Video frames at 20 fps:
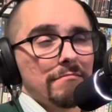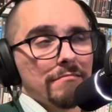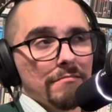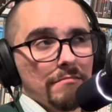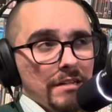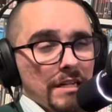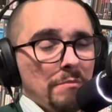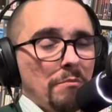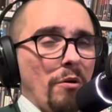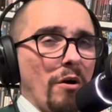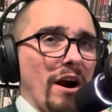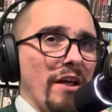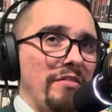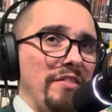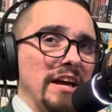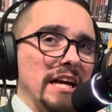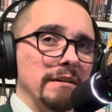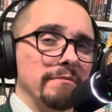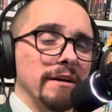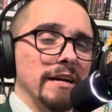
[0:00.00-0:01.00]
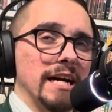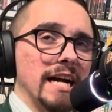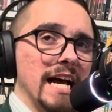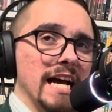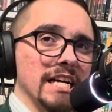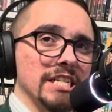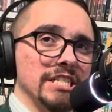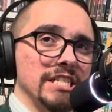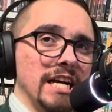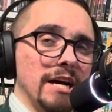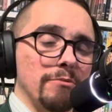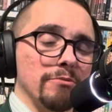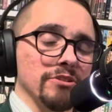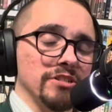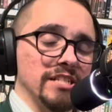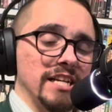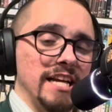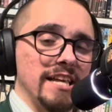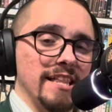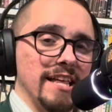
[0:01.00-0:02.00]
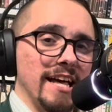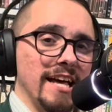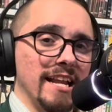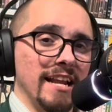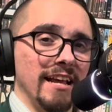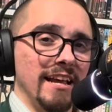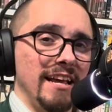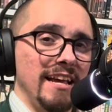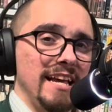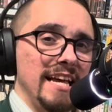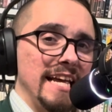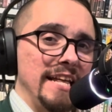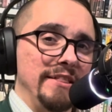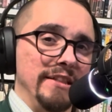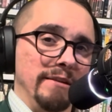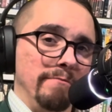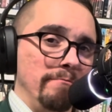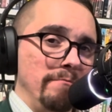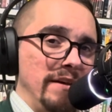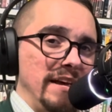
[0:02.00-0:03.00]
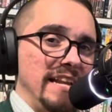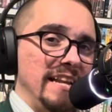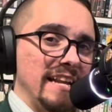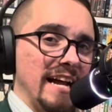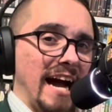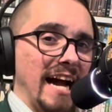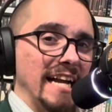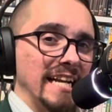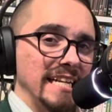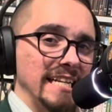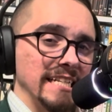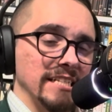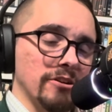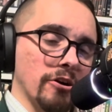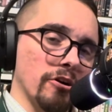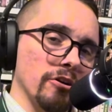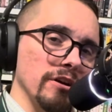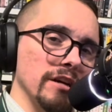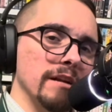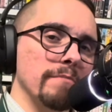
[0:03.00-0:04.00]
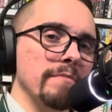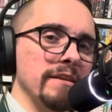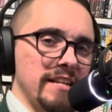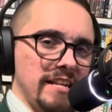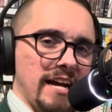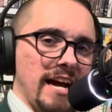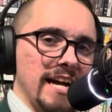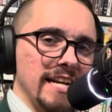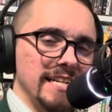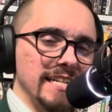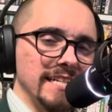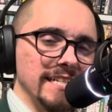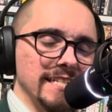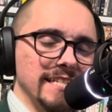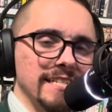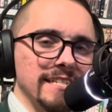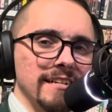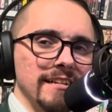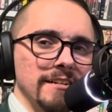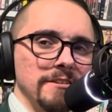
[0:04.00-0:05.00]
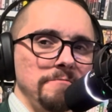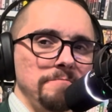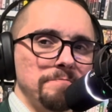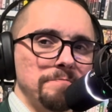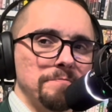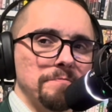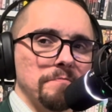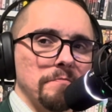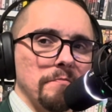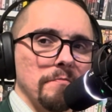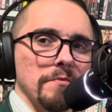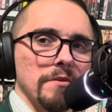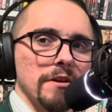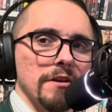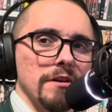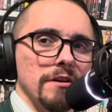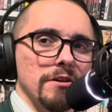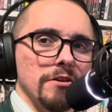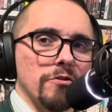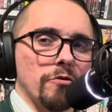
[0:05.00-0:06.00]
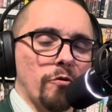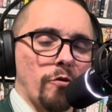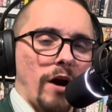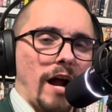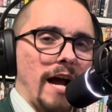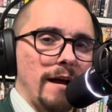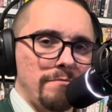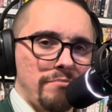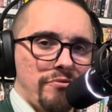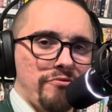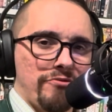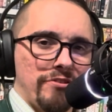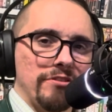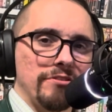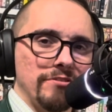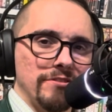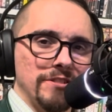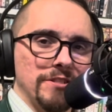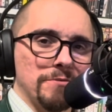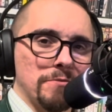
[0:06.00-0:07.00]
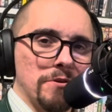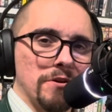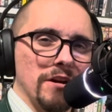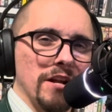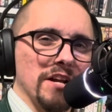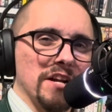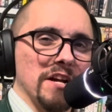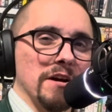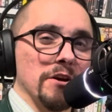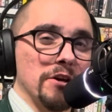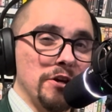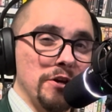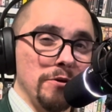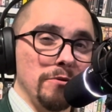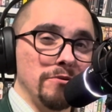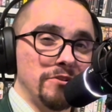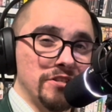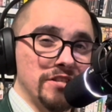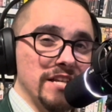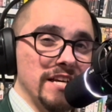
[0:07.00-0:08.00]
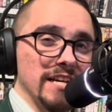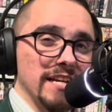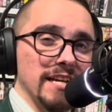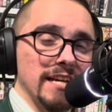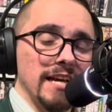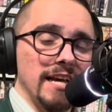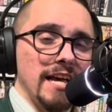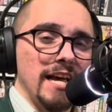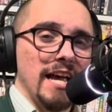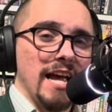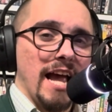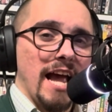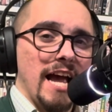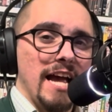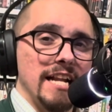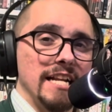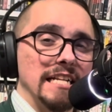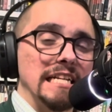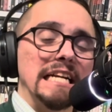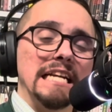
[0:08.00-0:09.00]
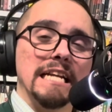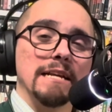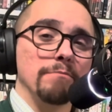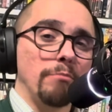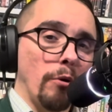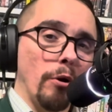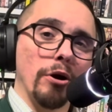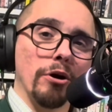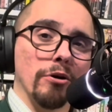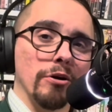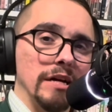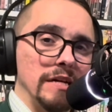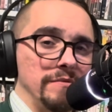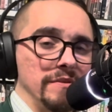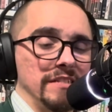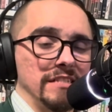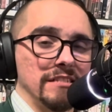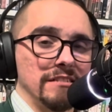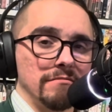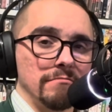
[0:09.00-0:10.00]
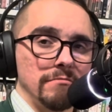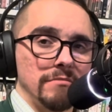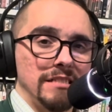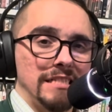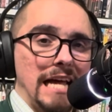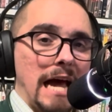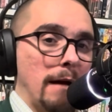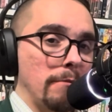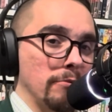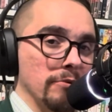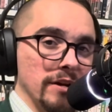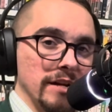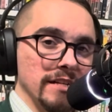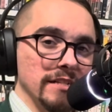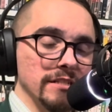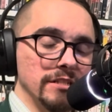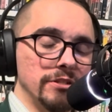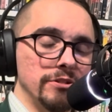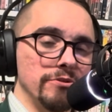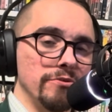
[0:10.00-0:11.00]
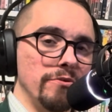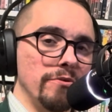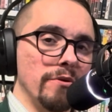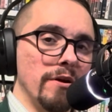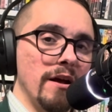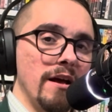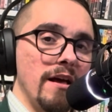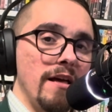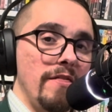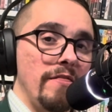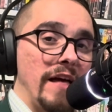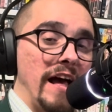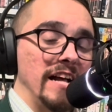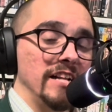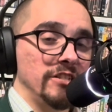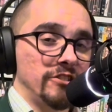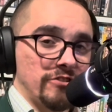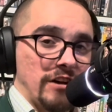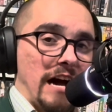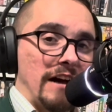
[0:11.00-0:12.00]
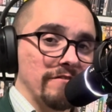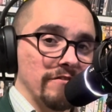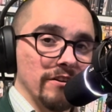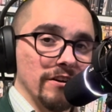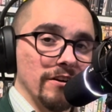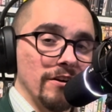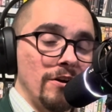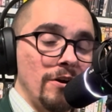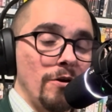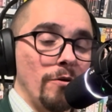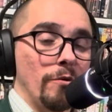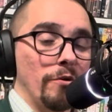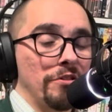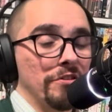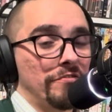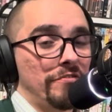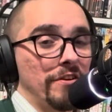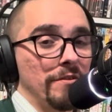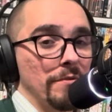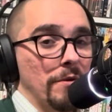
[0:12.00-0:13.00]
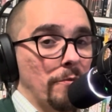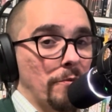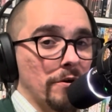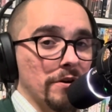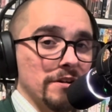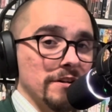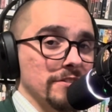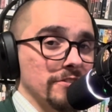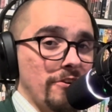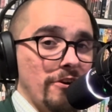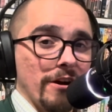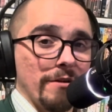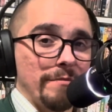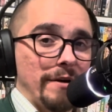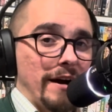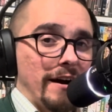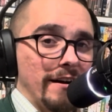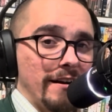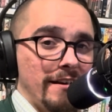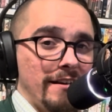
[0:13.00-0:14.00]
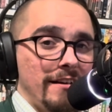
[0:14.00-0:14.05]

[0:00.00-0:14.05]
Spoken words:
the more I think about it, actually, I will say that in the mid-90s, early to mid-90s, crime thrillers were like a huge thing, and Danny Boyle even dabbled into that genre with a film that we're going to talk about